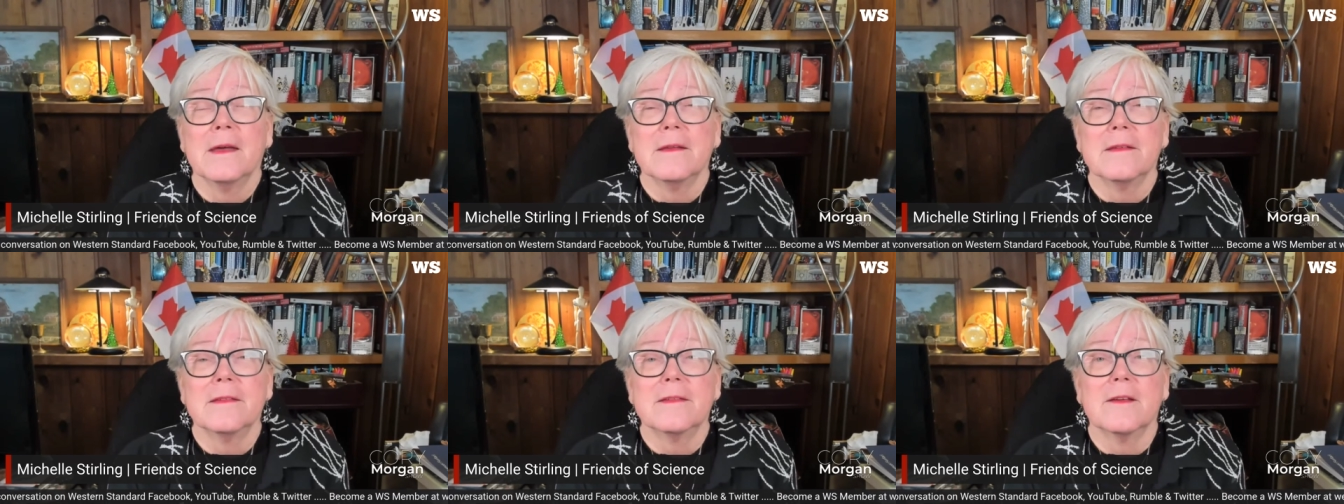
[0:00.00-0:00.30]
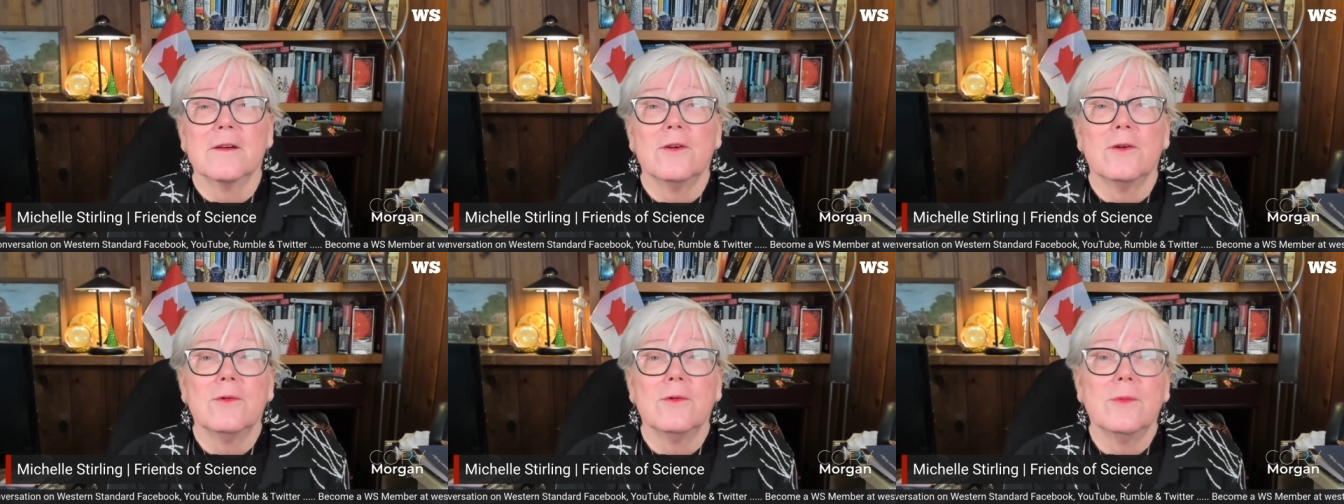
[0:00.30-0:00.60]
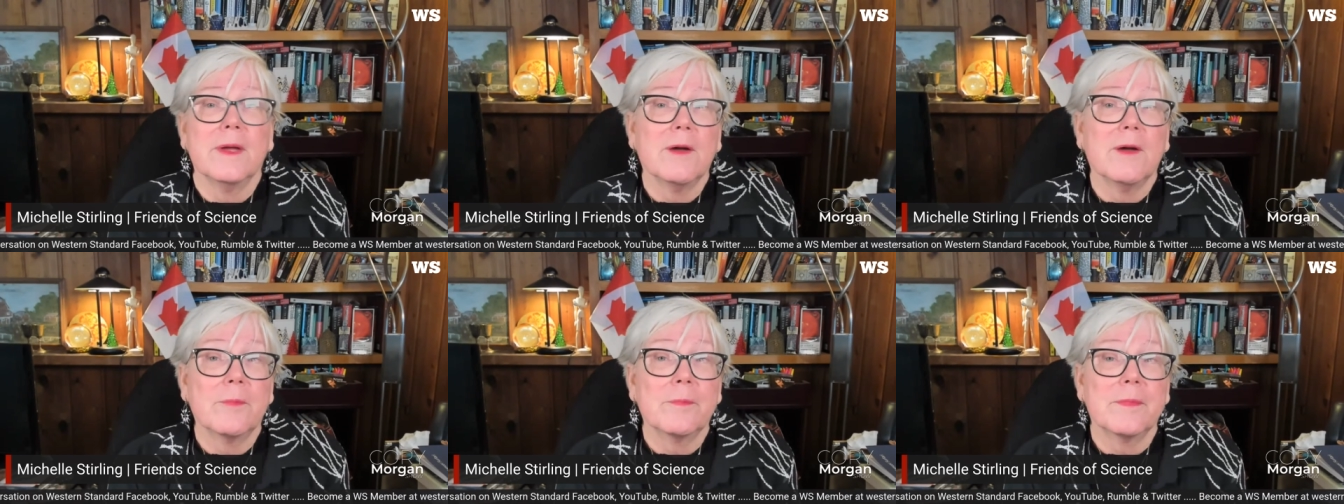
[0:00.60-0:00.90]
so
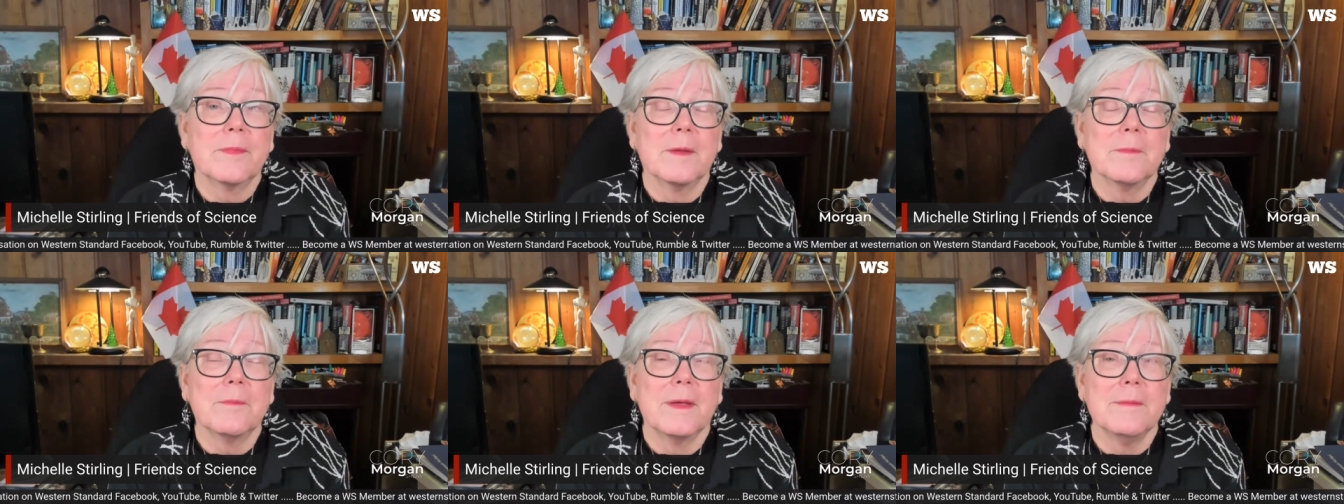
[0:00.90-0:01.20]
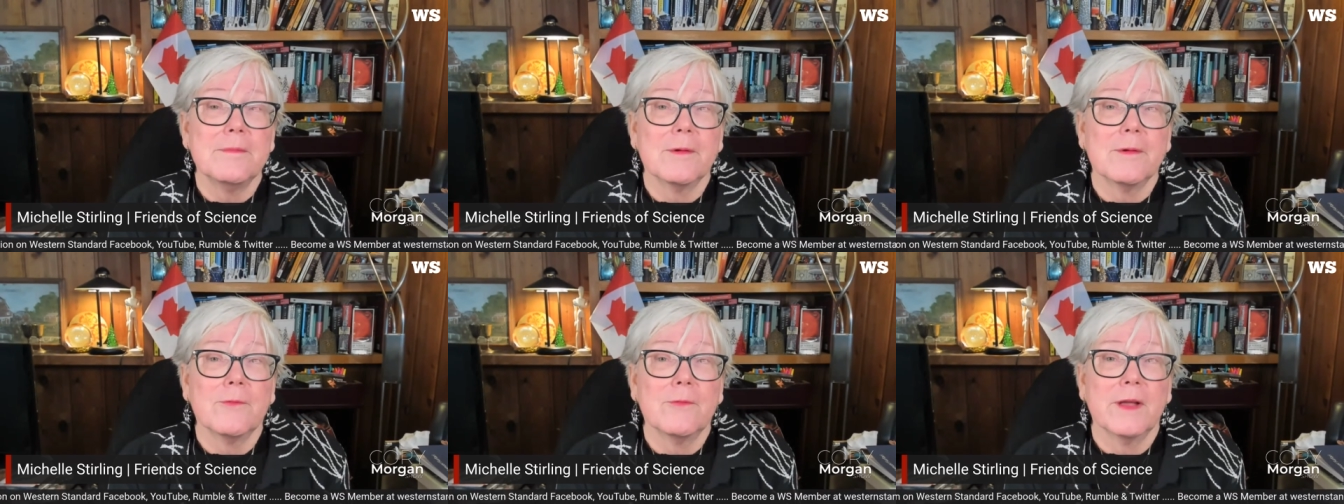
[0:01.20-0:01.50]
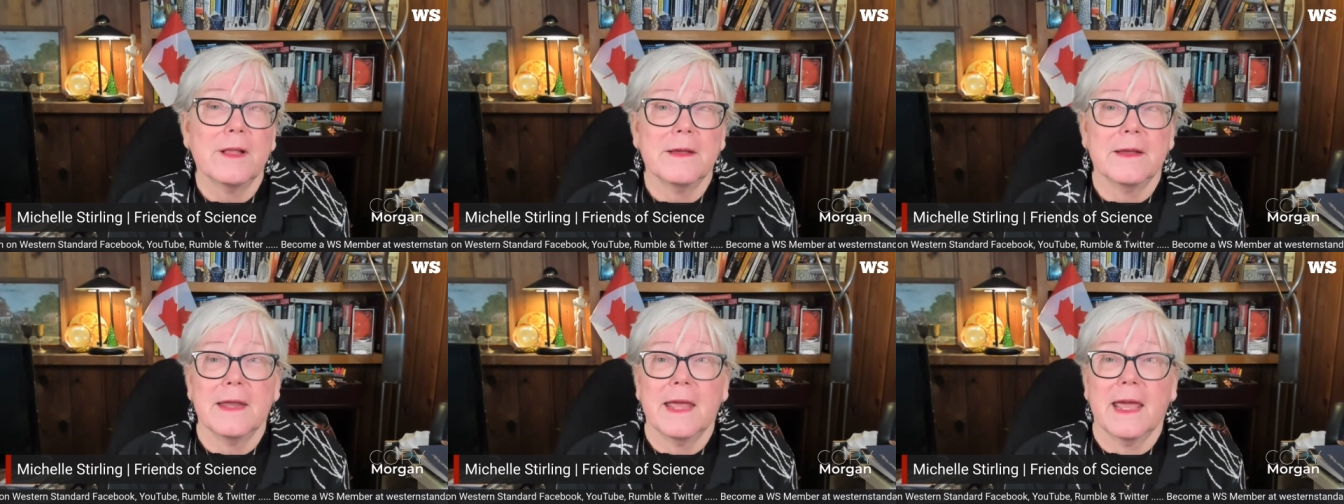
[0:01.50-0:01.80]
we hope that people
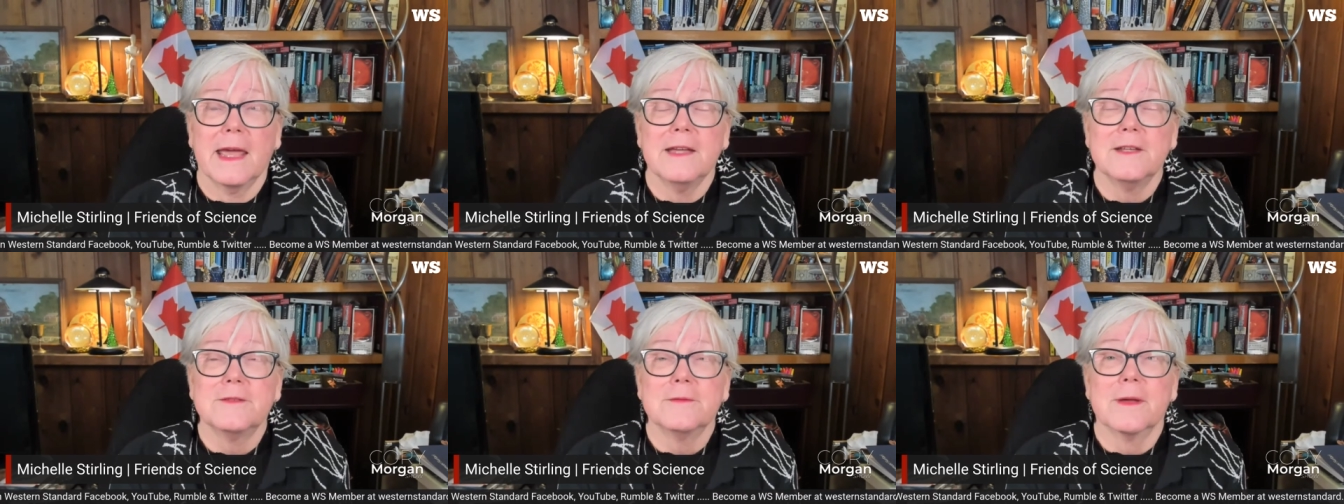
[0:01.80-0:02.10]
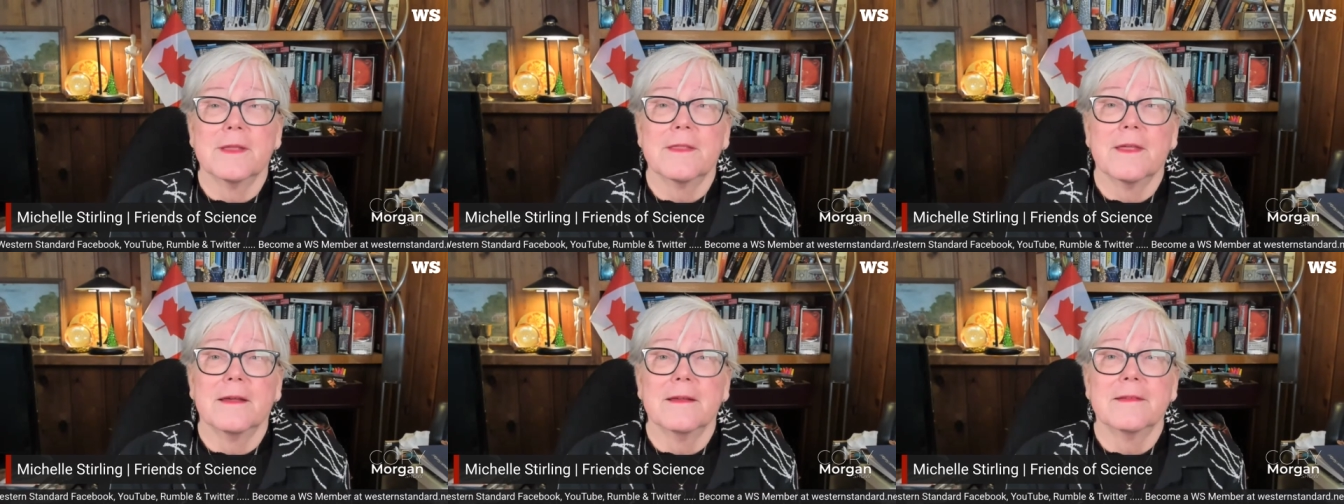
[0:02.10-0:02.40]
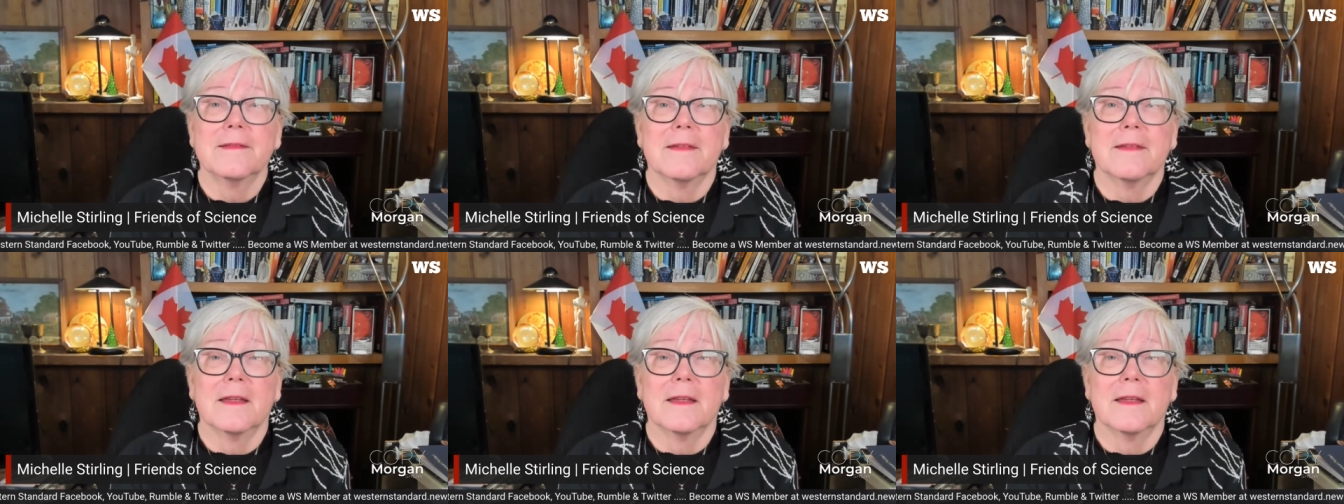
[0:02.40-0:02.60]
will engage with us.